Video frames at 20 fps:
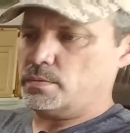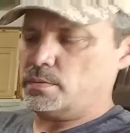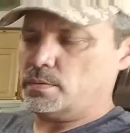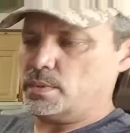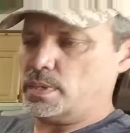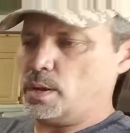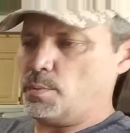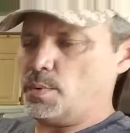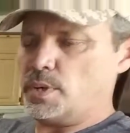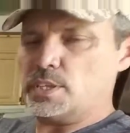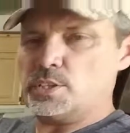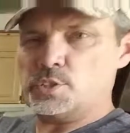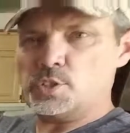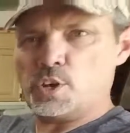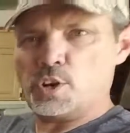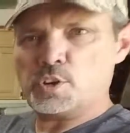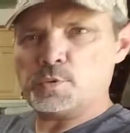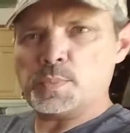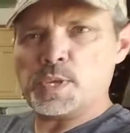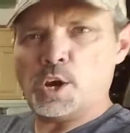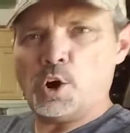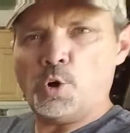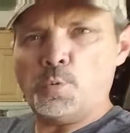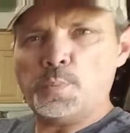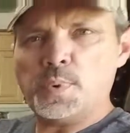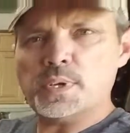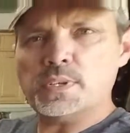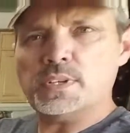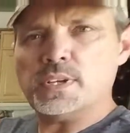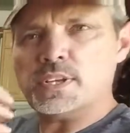that way the jaw can be
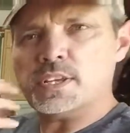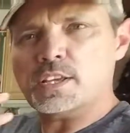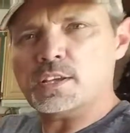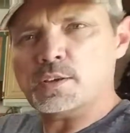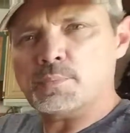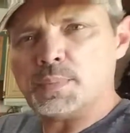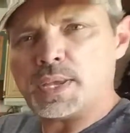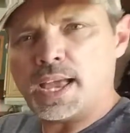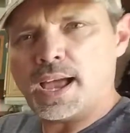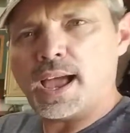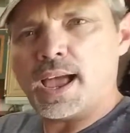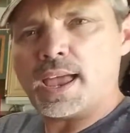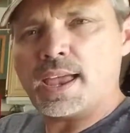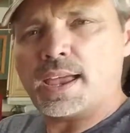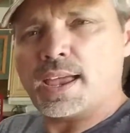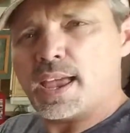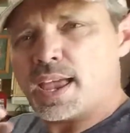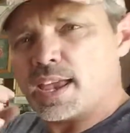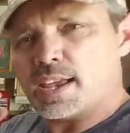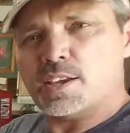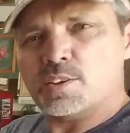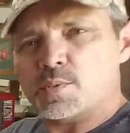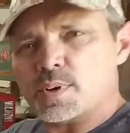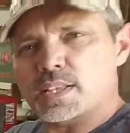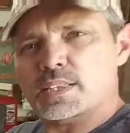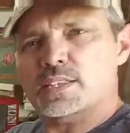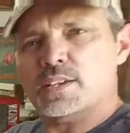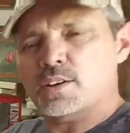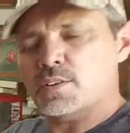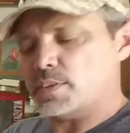open and it can be hanging
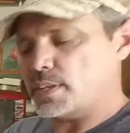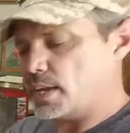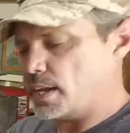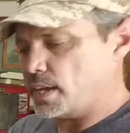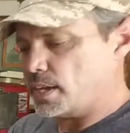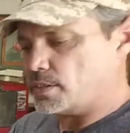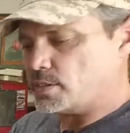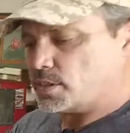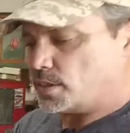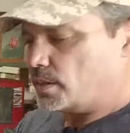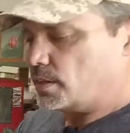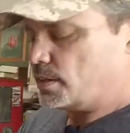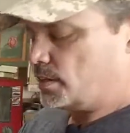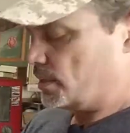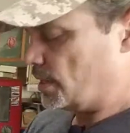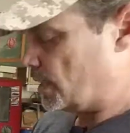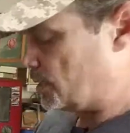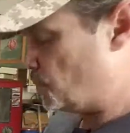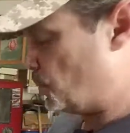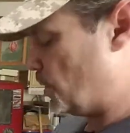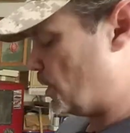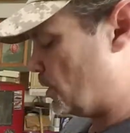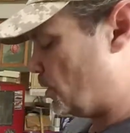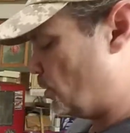right there on the edge. That's a pretty